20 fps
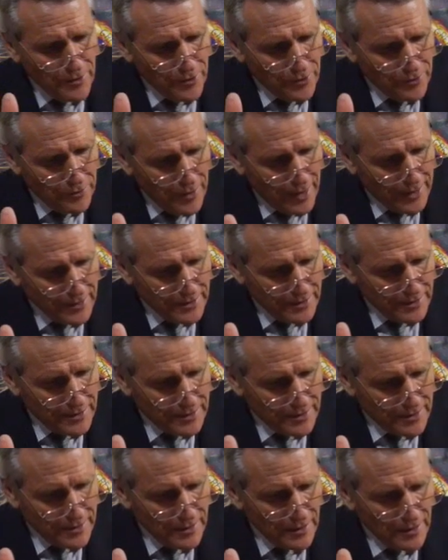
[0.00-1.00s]

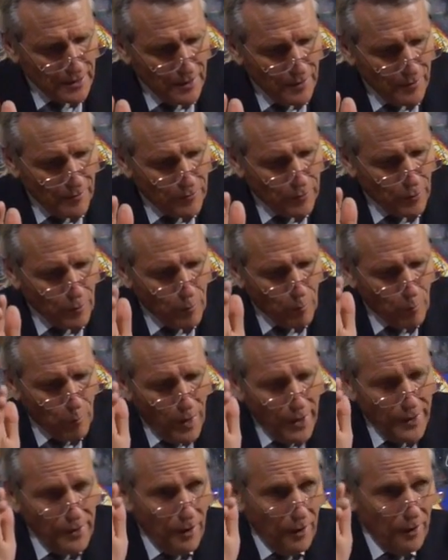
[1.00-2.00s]
thrusts for
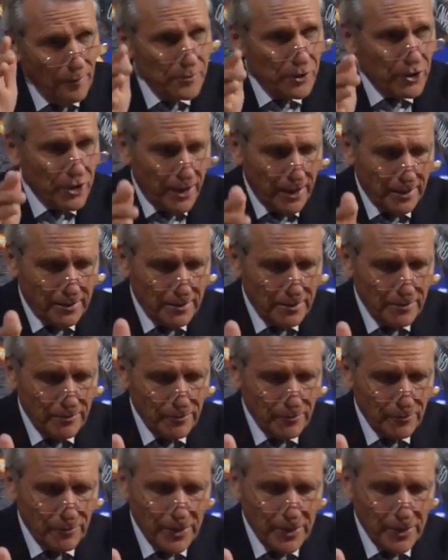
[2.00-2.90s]
one object,